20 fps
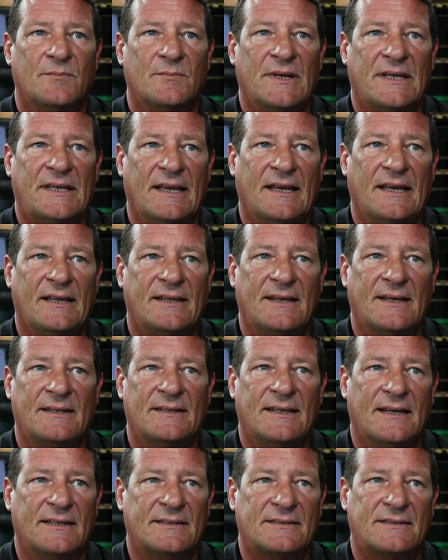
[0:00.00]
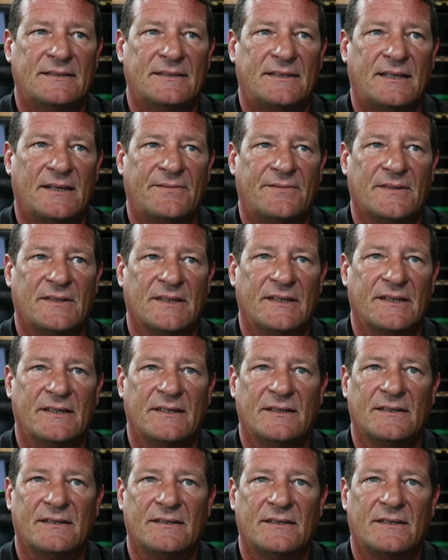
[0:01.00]
But yeah, that's
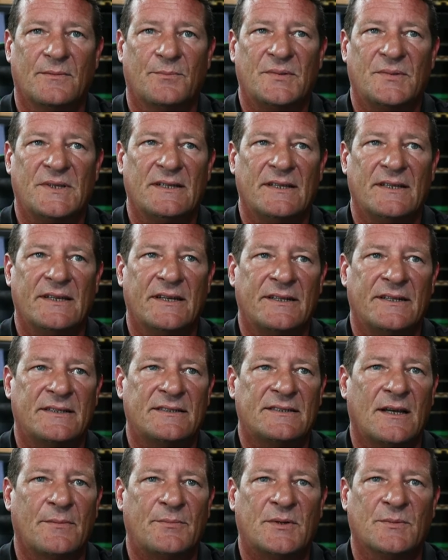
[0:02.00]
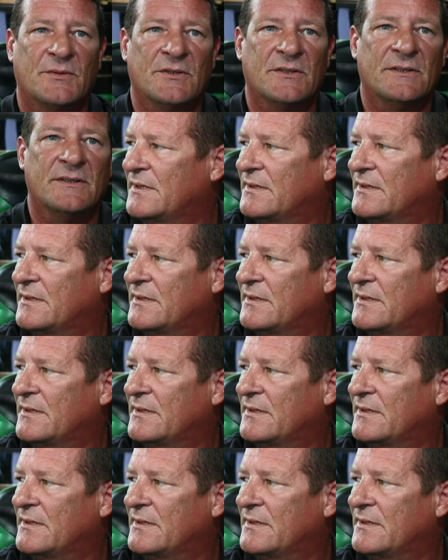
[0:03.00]
definitely completely unacceptable.